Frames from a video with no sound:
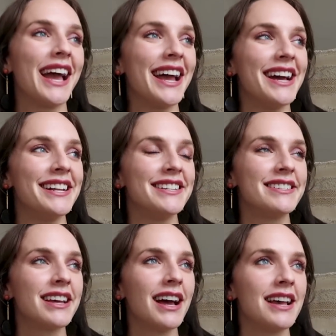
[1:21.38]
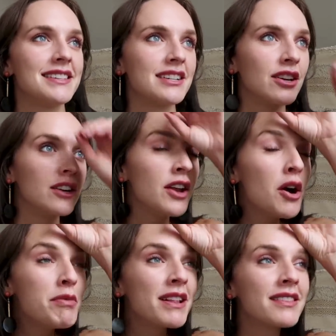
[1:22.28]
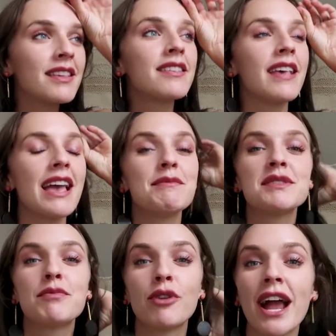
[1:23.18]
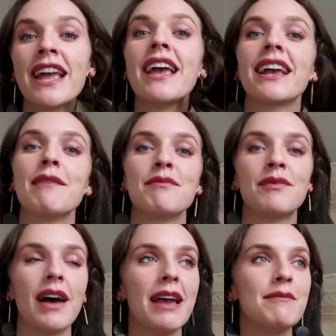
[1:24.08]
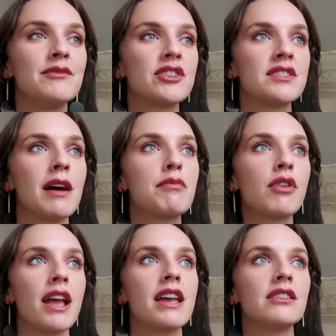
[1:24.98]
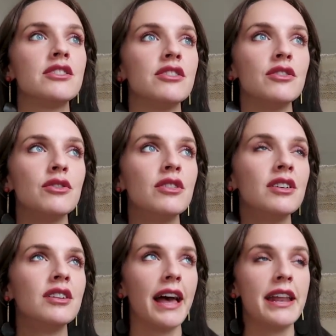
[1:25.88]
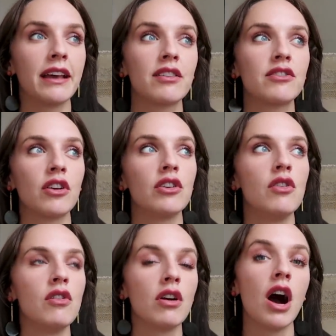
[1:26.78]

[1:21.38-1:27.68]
and I said to her, no, but it's the same as praying. I'm just not praying to an external